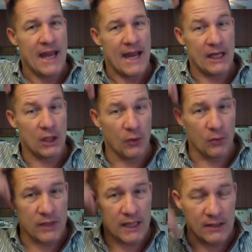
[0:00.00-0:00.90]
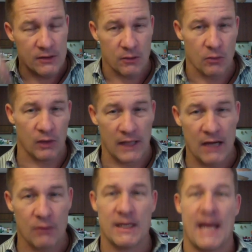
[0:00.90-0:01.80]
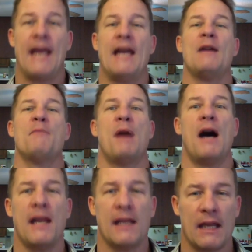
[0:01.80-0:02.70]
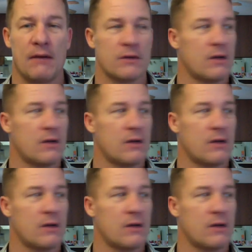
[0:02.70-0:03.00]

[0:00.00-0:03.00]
and learn the internal language and body language.